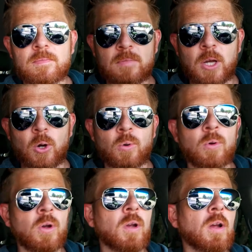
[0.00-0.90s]
No.
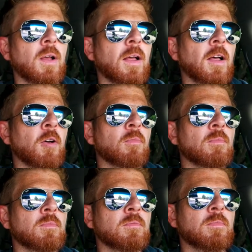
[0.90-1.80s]

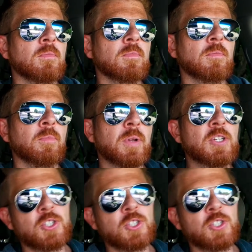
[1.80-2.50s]
But